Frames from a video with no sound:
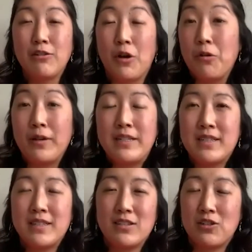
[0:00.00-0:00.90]
go into
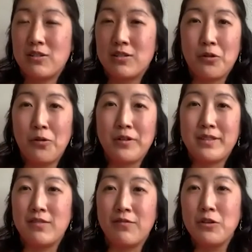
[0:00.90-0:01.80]
the stores
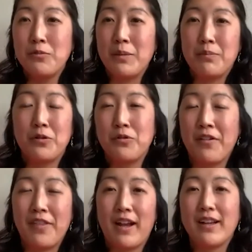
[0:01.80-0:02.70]
and view people who are
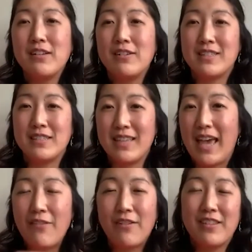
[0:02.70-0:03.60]
there. You know, it's just
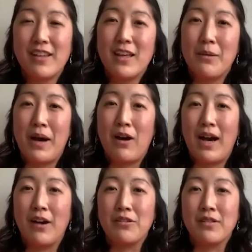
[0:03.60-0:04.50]
everything about
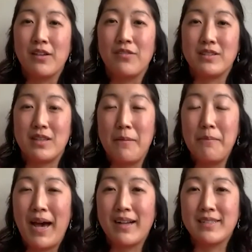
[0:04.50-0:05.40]
how you live is
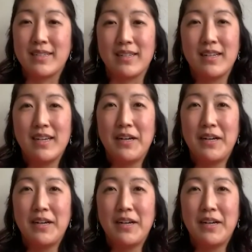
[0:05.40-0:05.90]
impacted.